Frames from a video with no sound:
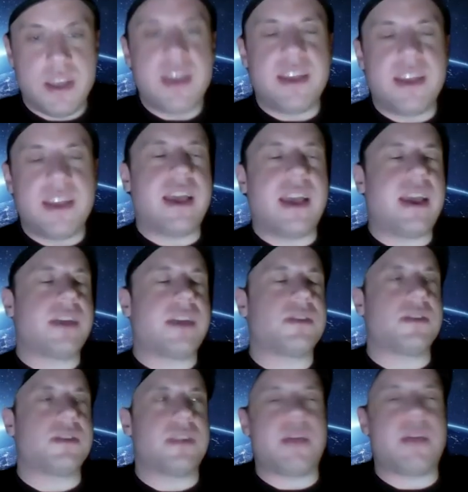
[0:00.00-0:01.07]
Yeah.
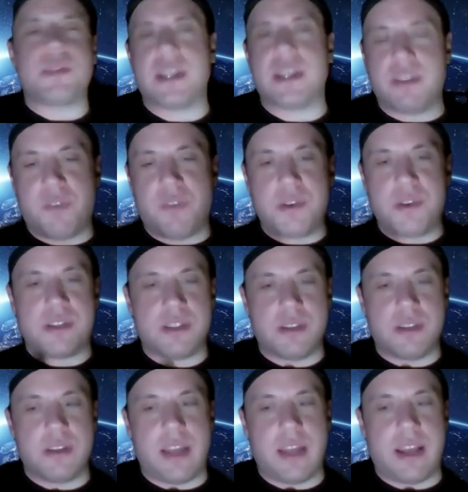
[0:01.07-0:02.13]
So that was like the first
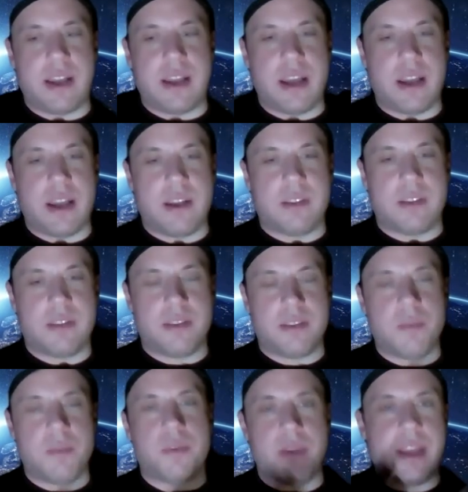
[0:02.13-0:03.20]
like
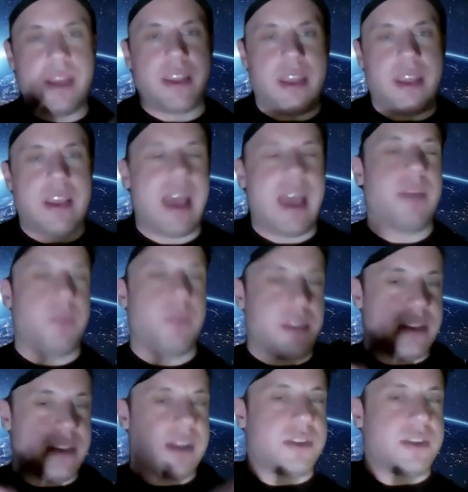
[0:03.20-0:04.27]
you hadn't really
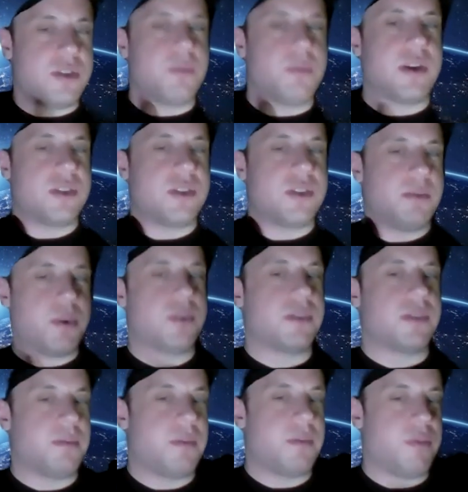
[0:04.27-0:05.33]
done it too much in
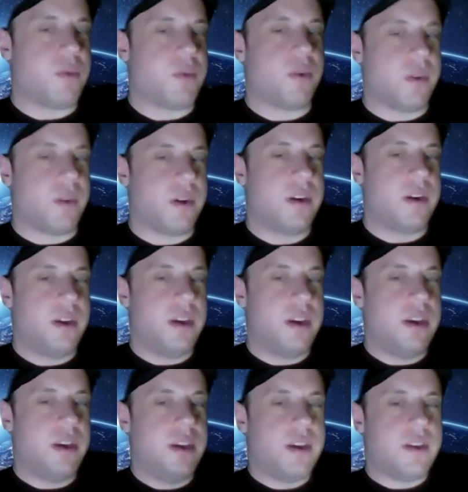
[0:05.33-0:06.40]
person before
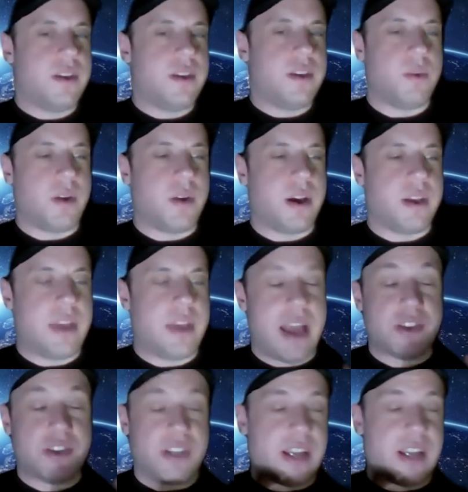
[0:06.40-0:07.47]
you
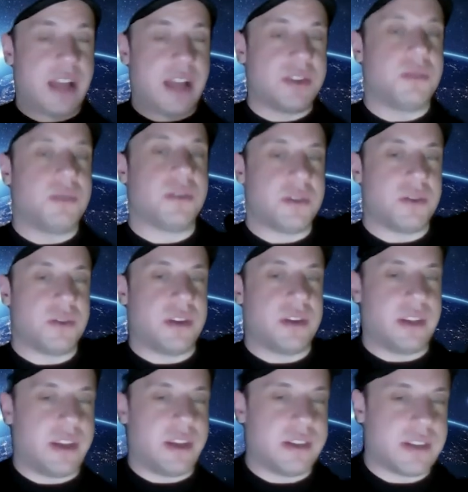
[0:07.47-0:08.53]
actually got to the shooting
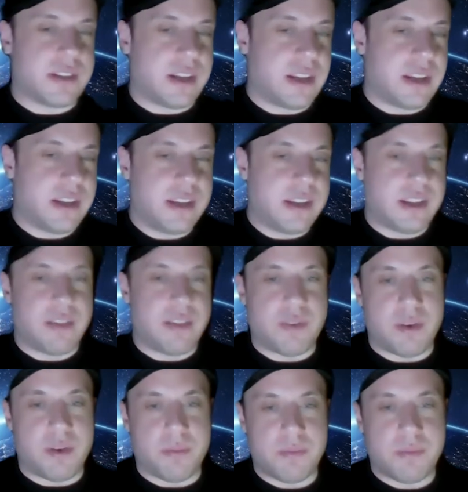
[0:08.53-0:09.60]
that you see in the film.